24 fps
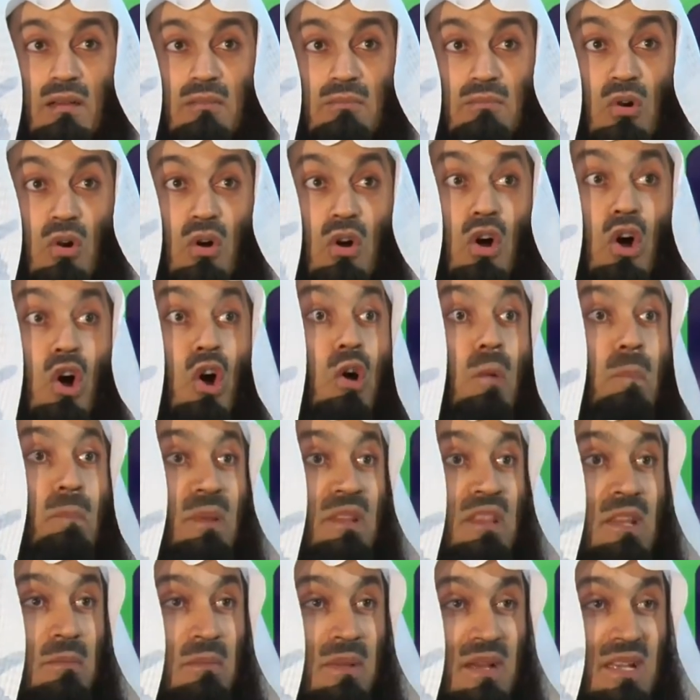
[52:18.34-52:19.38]
more hope
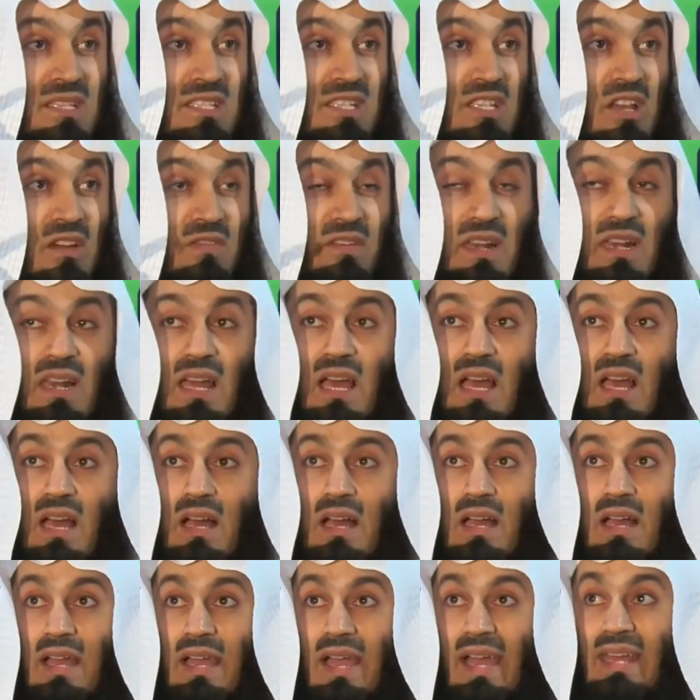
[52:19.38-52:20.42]
in the mercy of Allah,
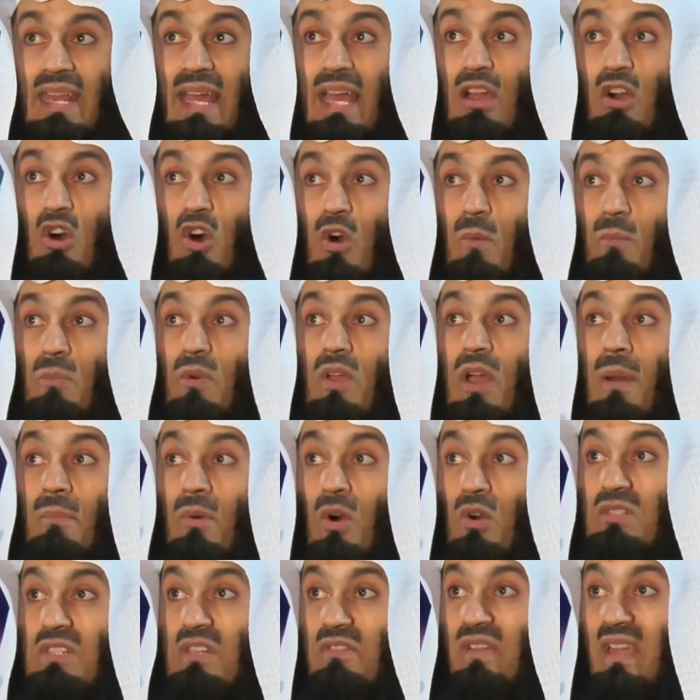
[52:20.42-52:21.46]
and I hope we are
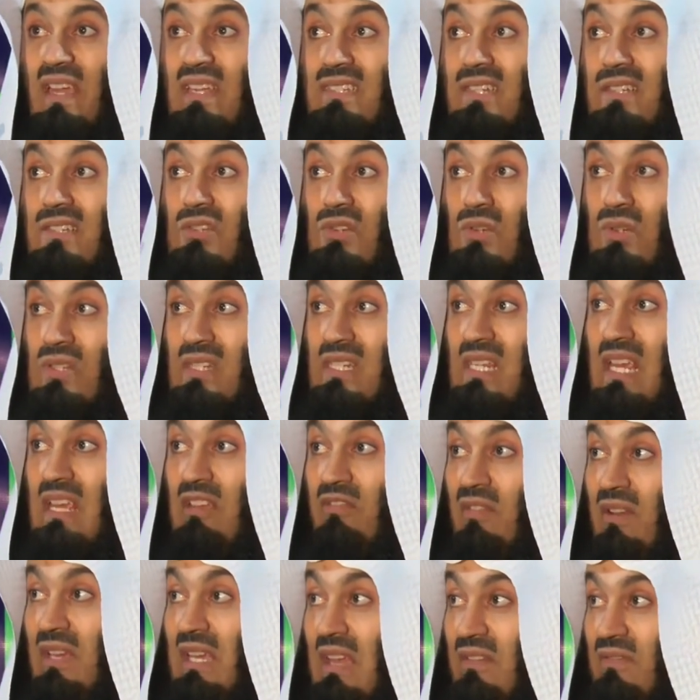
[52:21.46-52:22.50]
motivated to seek
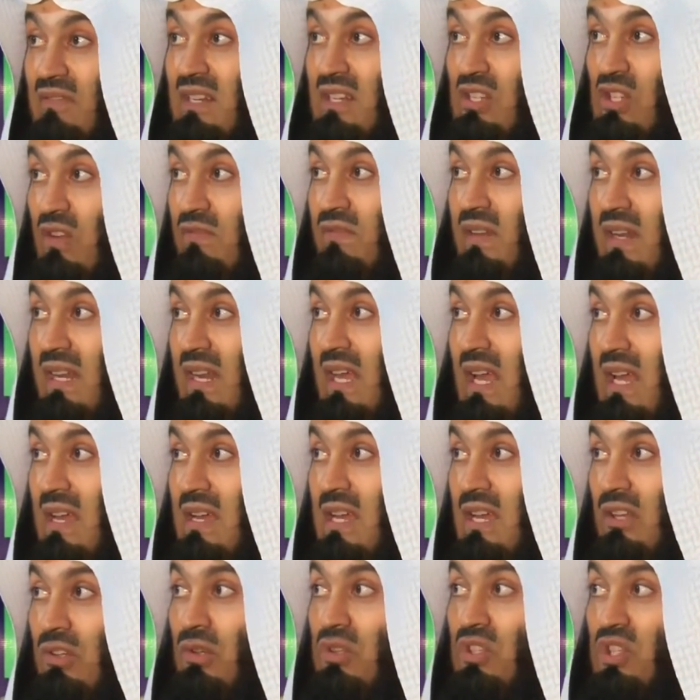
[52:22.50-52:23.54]
forgiveness of Allah,
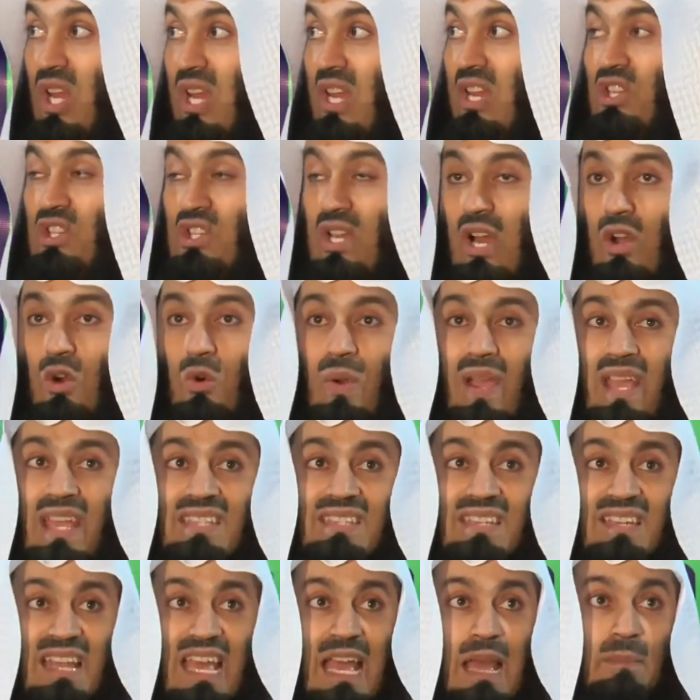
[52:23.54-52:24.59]
to change our
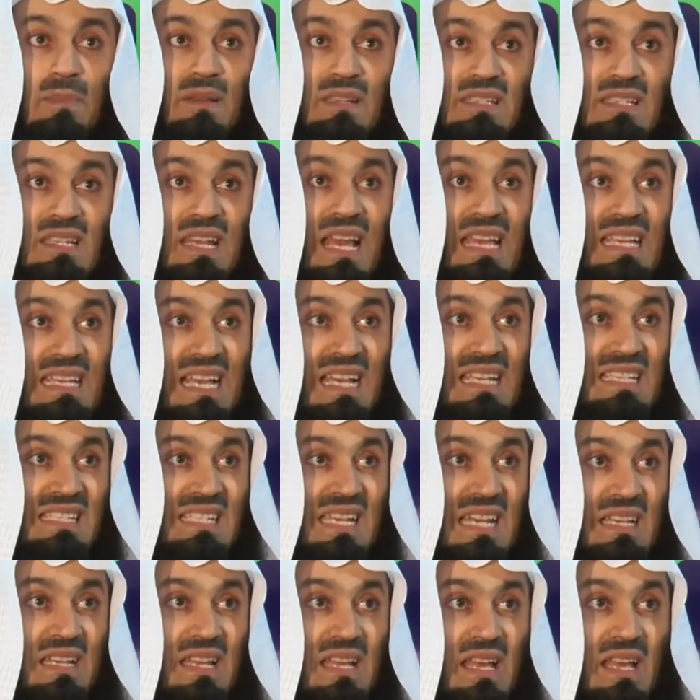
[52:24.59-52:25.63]
ways and habits. Like I
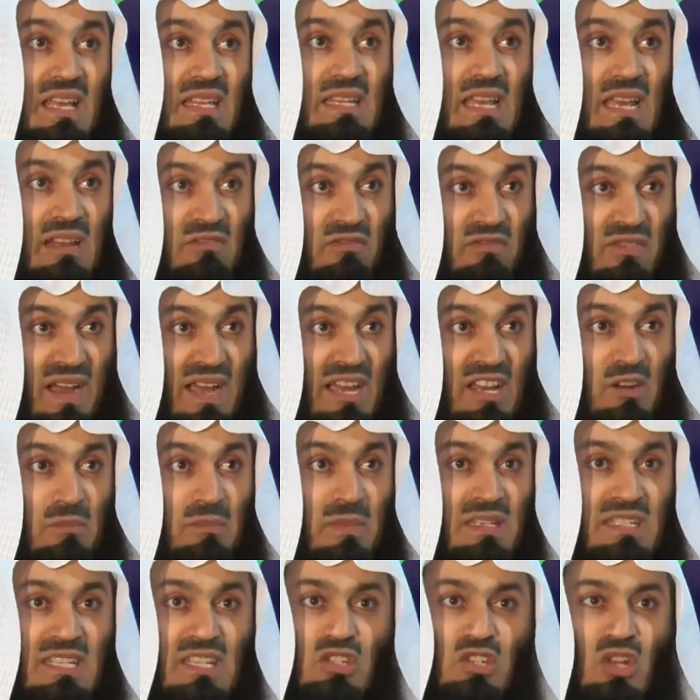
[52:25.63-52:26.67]
said, the
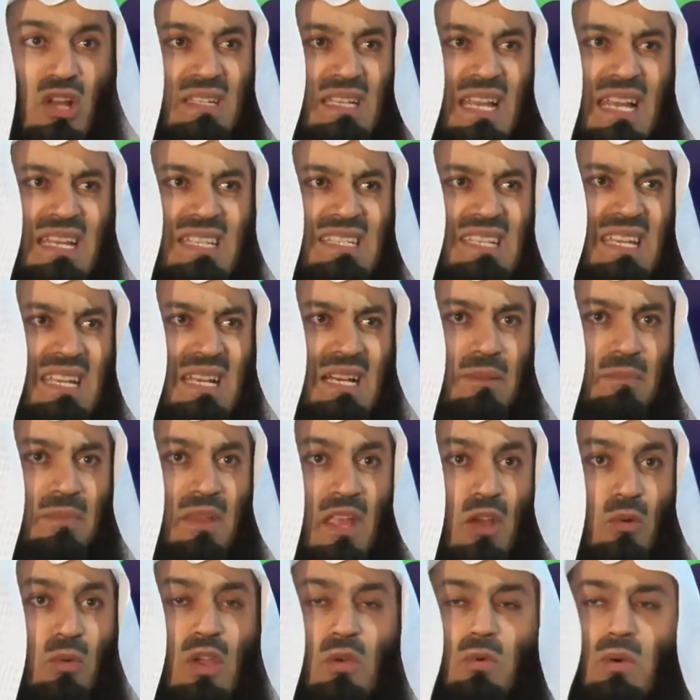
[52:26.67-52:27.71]
environment is not ideal.
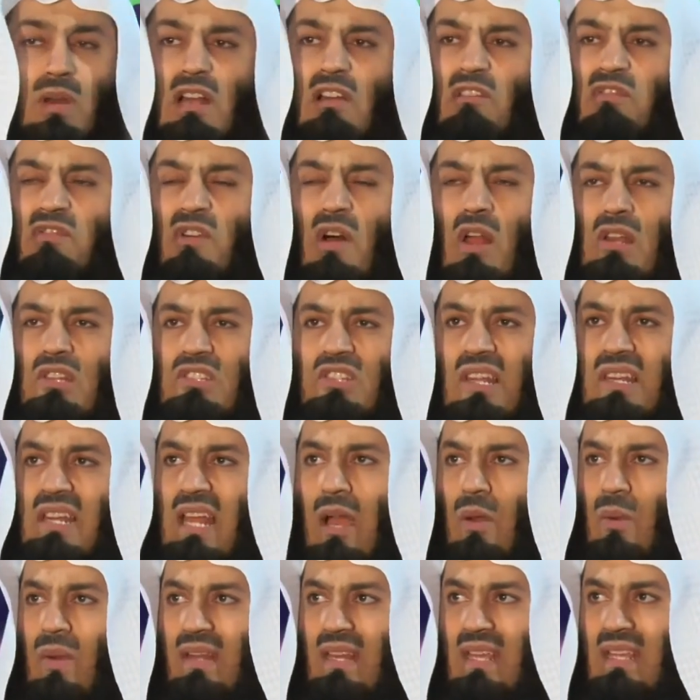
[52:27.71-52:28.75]
We will falter
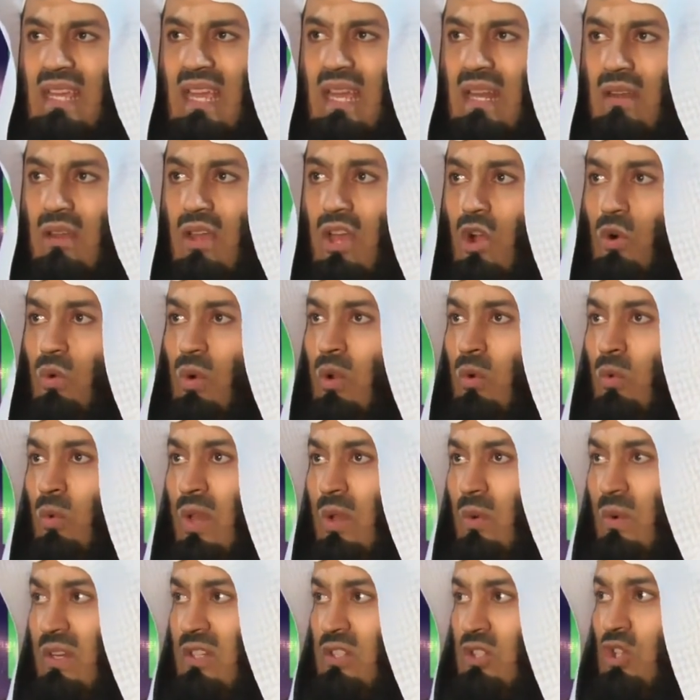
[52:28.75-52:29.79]
now and again.
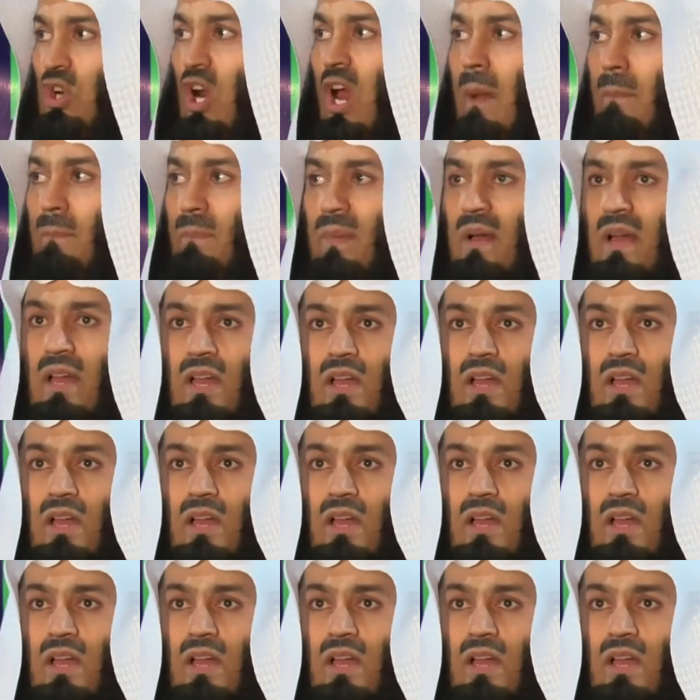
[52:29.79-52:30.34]
We will drop,